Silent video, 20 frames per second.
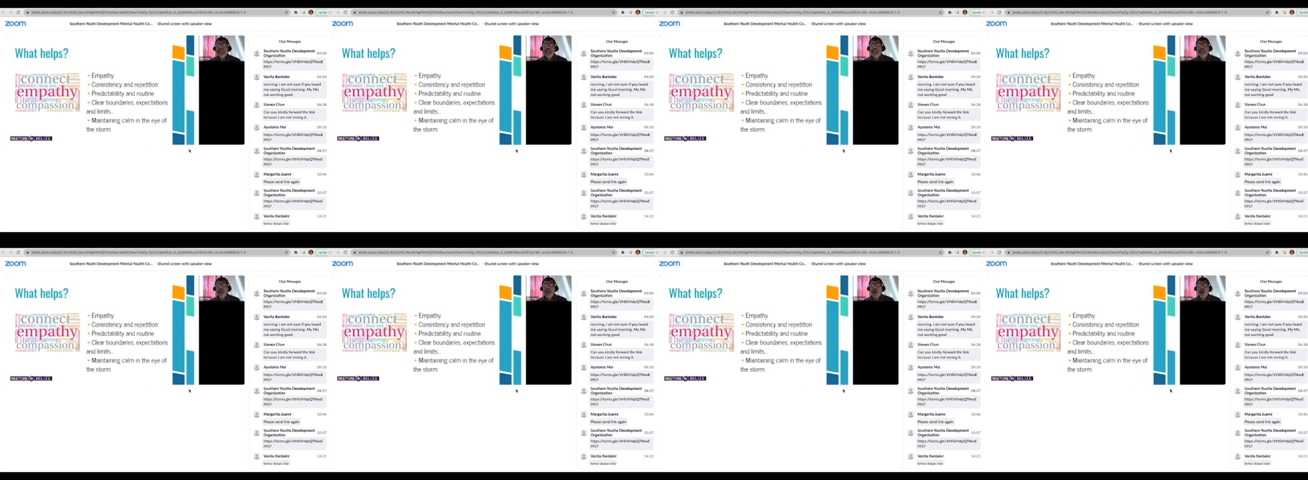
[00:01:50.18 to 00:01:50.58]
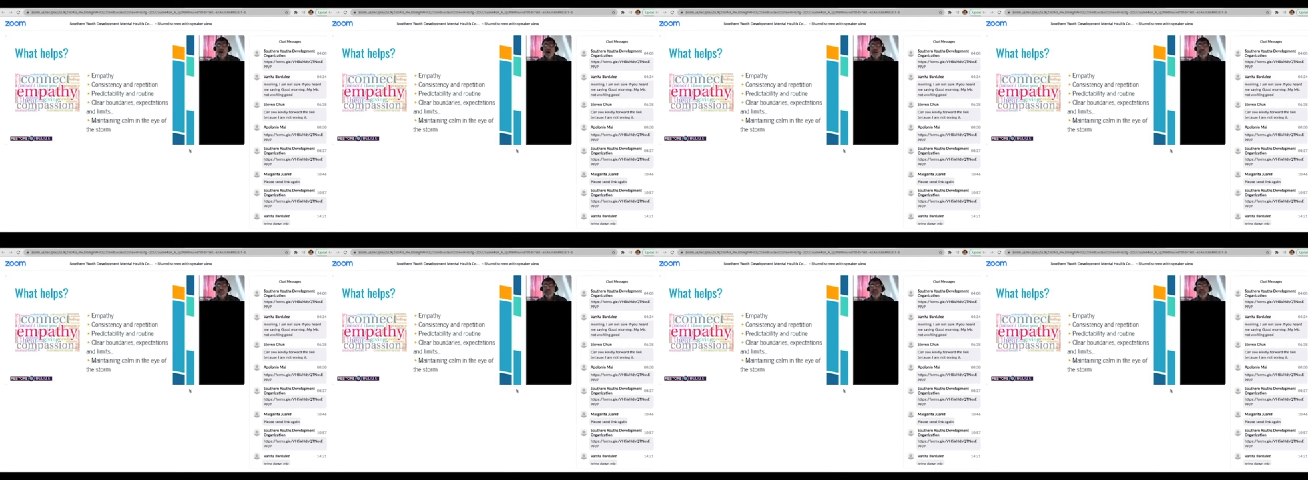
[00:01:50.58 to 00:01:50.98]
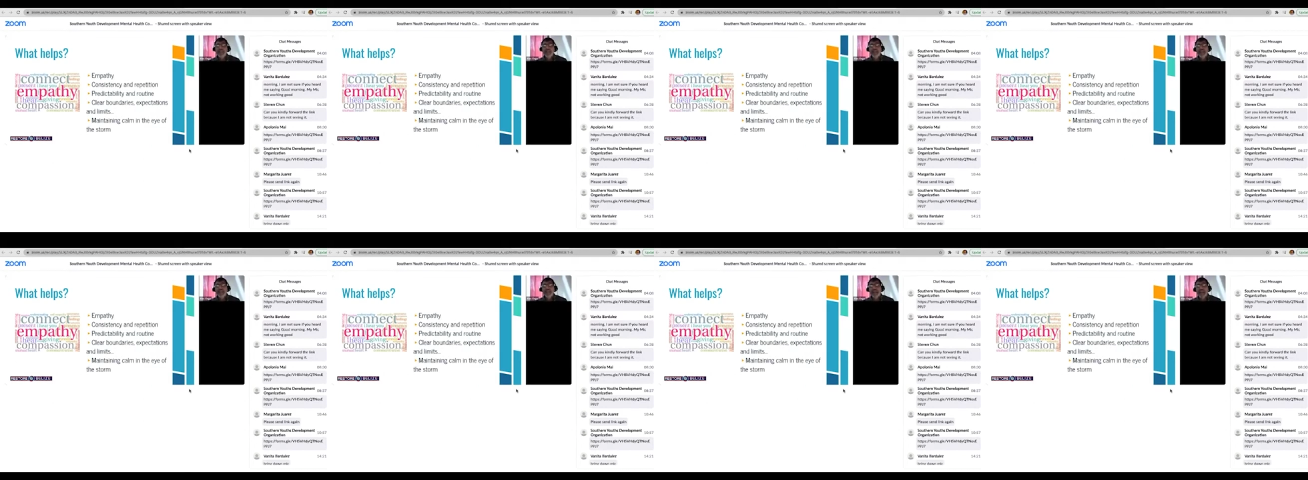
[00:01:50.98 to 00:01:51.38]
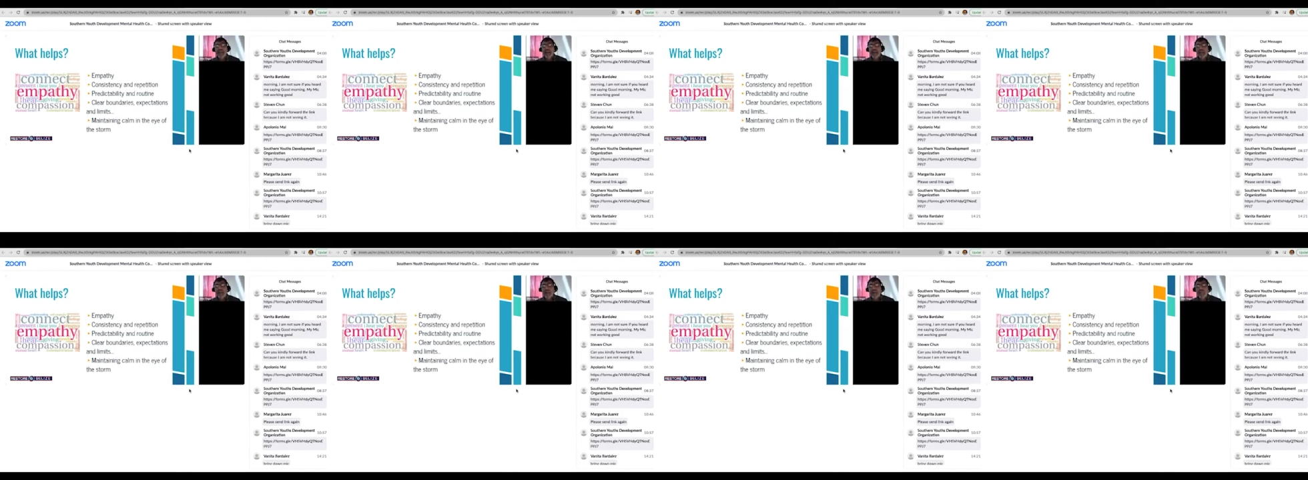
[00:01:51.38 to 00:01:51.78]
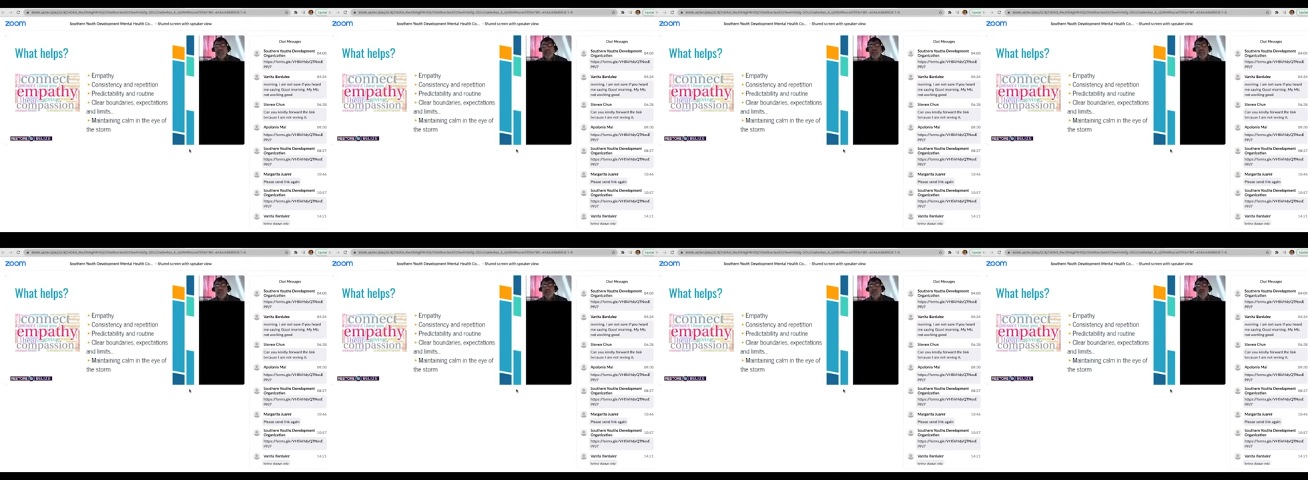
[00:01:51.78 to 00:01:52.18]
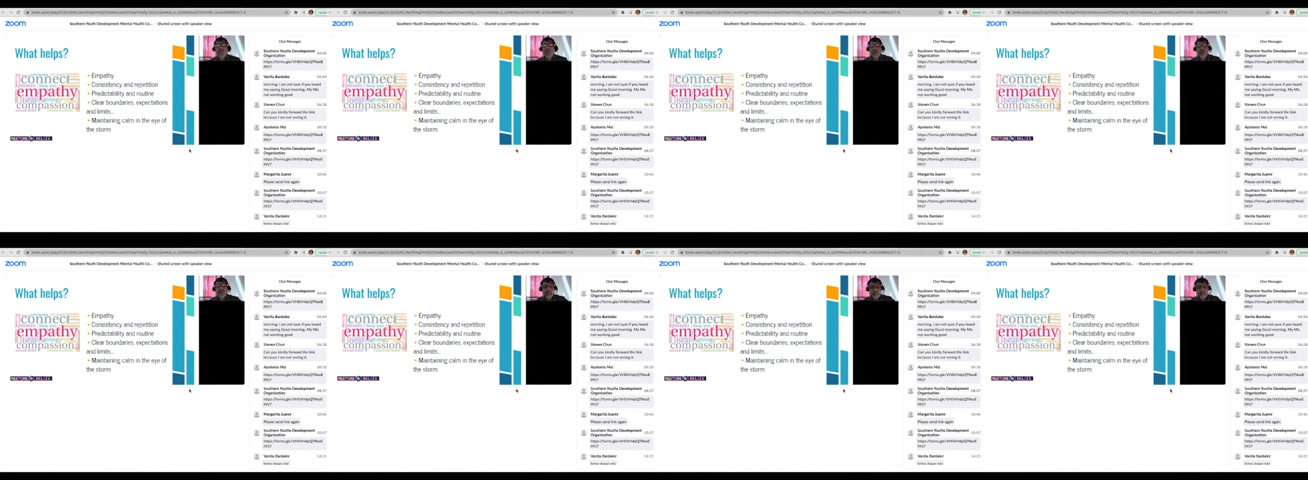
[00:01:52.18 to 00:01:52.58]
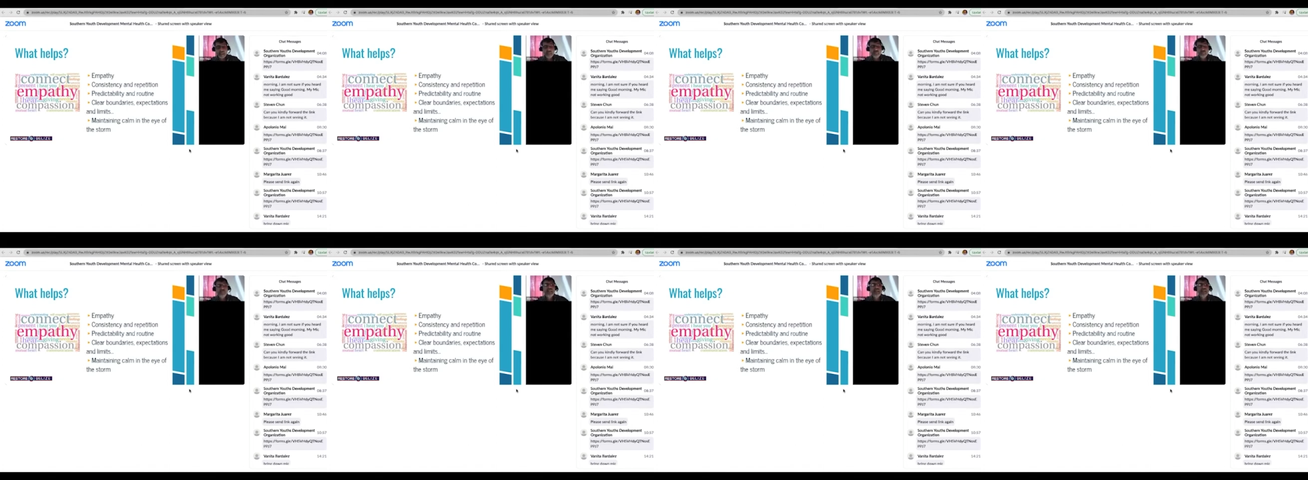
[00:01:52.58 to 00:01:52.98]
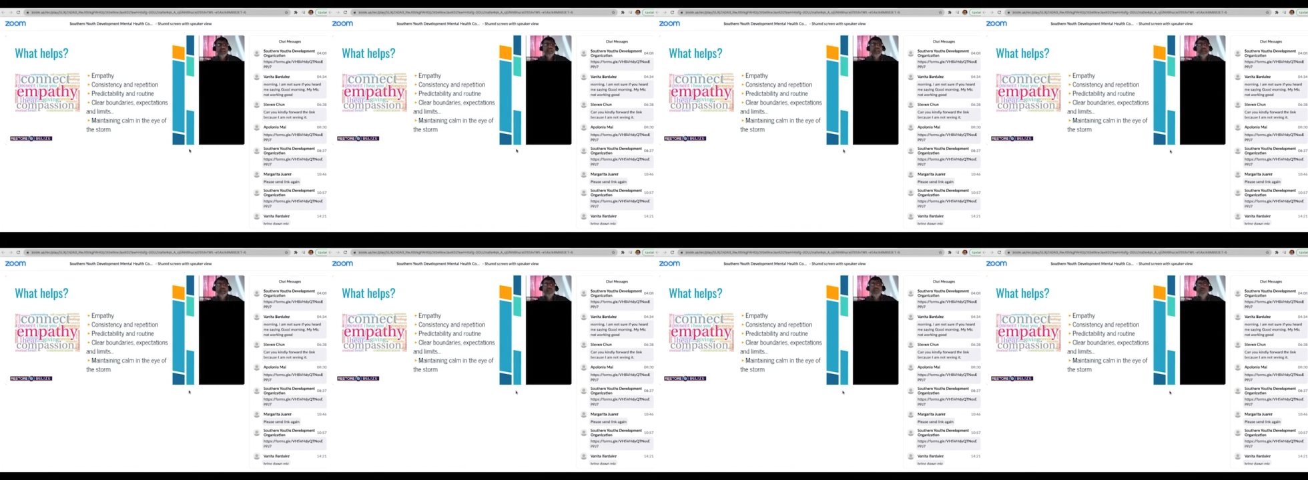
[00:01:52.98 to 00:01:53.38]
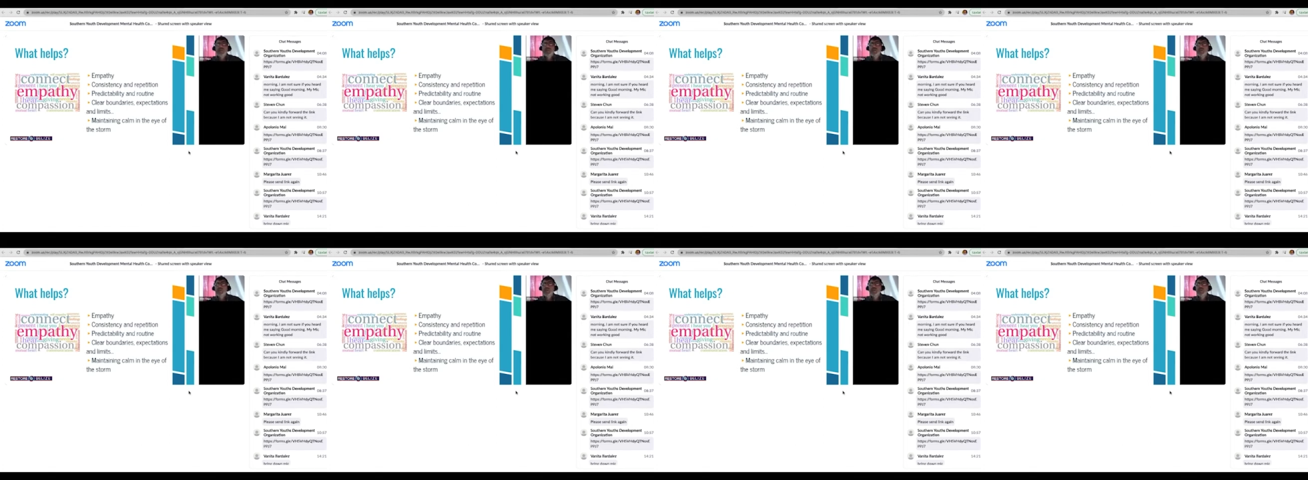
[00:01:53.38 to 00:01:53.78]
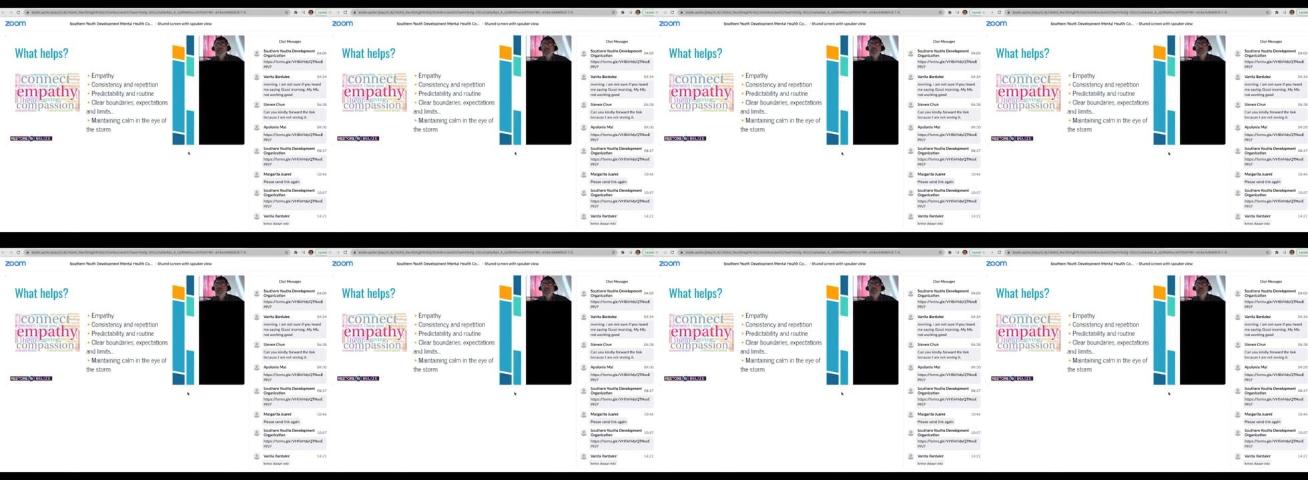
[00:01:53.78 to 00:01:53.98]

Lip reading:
No face is visible, so there are no lips to read.